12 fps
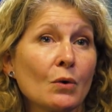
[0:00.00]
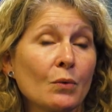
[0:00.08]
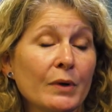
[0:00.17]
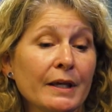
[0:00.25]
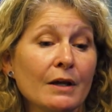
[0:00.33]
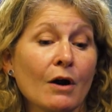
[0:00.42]

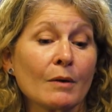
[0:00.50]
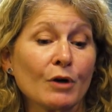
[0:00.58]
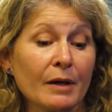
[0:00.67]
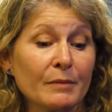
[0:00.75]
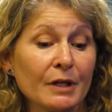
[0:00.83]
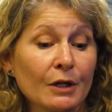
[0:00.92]
we are
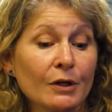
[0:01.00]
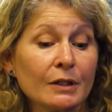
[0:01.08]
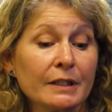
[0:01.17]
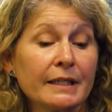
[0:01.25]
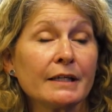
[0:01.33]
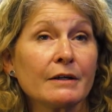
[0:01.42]

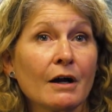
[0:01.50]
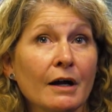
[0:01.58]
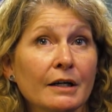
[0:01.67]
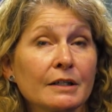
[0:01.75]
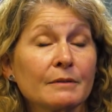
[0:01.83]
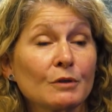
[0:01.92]
primarily
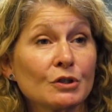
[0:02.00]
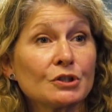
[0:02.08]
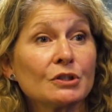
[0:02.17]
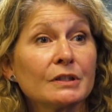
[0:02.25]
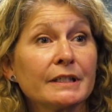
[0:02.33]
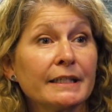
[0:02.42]
uh,
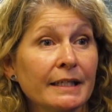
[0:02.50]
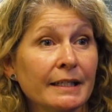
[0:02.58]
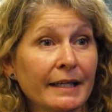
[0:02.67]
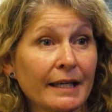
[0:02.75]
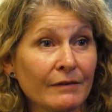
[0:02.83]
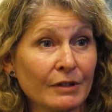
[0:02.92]
commercially
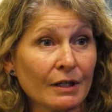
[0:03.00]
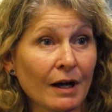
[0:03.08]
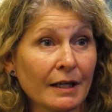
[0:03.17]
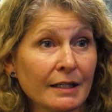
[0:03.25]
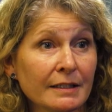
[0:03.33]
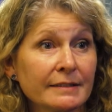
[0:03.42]
in
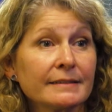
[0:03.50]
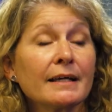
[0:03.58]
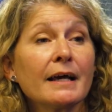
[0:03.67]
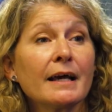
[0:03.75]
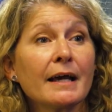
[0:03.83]
avionics.